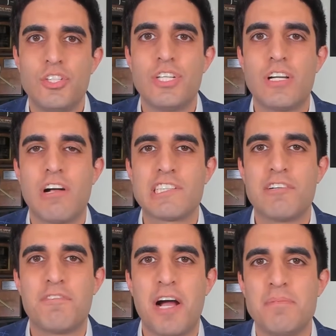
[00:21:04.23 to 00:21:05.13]
You can also
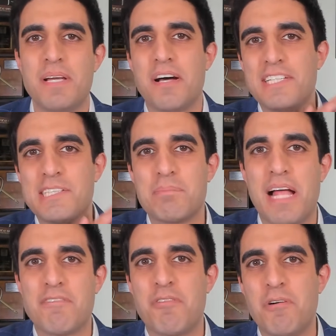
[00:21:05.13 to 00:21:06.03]
find me on these
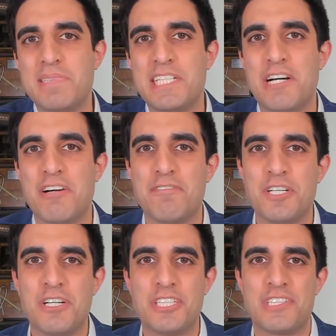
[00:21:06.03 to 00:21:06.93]
platforms here if
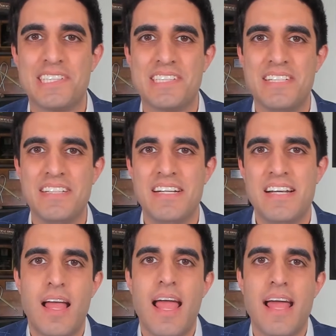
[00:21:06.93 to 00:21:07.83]
you're interested.
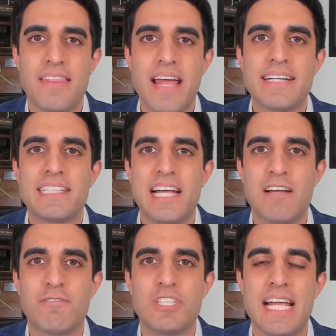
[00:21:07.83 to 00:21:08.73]
And thanks
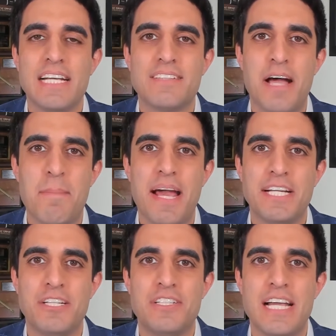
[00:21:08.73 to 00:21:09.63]
again for taking time out of
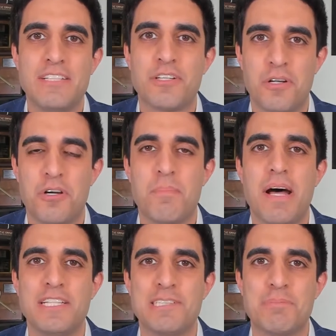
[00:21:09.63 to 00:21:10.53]
your day to learn
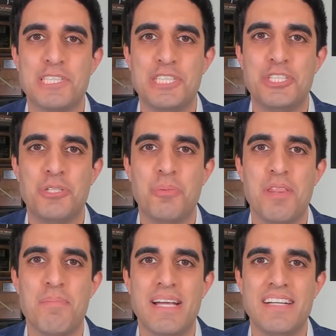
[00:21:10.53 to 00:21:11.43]
about this procedure
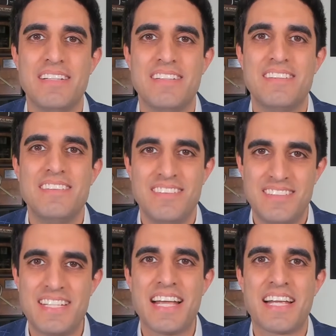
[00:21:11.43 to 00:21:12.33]
with me.
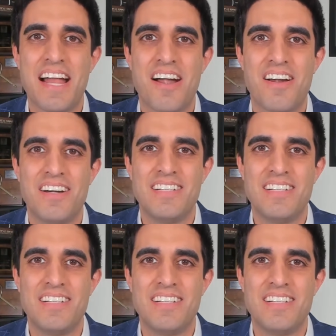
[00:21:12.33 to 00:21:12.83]
Take care.